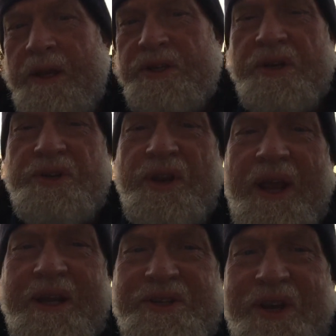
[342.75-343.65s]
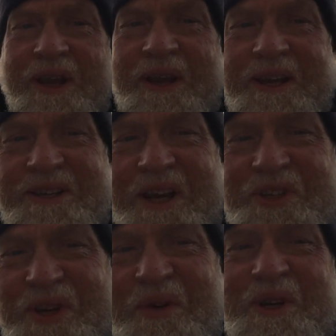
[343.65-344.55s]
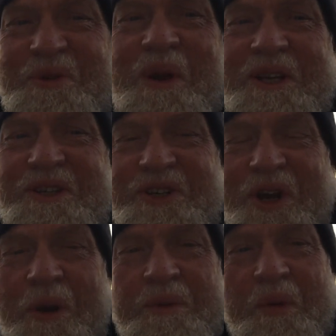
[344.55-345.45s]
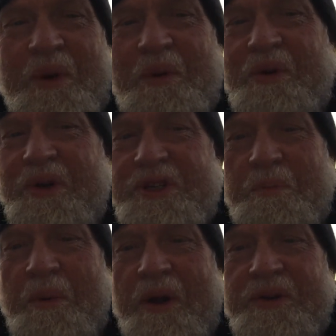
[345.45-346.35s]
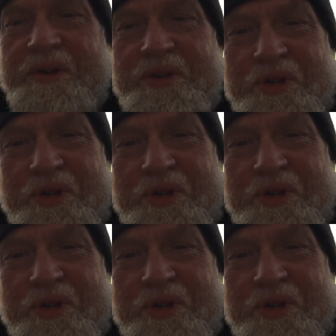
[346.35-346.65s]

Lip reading: So today is a serious message. I hope that we will respond